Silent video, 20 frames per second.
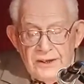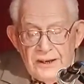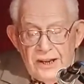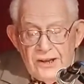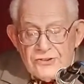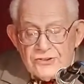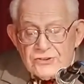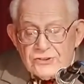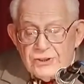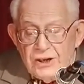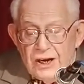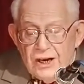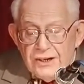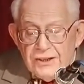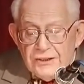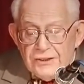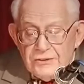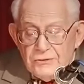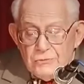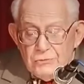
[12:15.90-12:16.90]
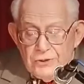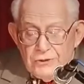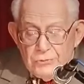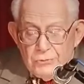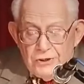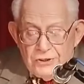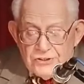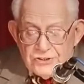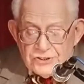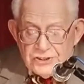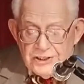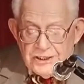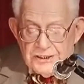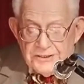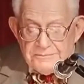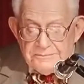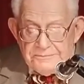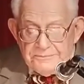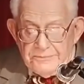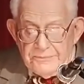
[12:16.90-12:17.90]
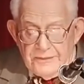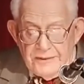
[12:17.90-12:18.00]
It started with Woodstein.